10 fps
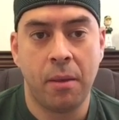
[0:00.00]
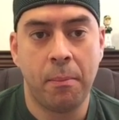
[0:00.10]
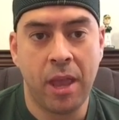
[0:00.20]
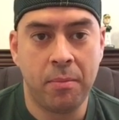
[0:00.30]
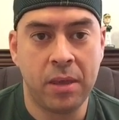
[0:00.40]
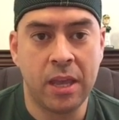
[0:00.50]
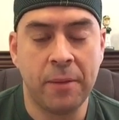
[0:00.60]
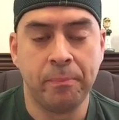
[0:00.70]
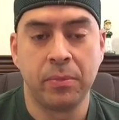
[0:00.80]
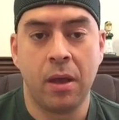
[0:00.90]
may
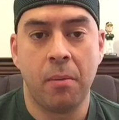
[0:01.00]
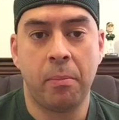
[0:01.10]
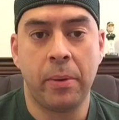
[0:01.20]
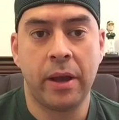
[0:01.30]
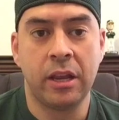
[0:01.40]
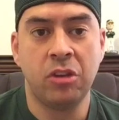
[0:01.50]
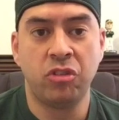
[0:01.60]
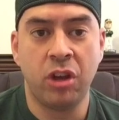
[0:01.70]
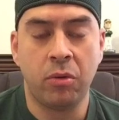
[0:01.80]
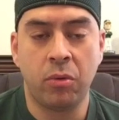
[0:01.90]
be. But in
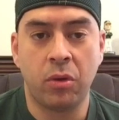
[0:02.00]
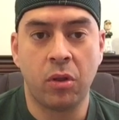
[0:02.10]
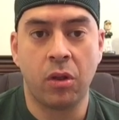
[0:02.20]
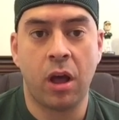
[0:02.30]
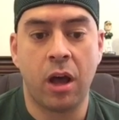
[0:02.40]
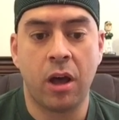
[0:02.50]
general,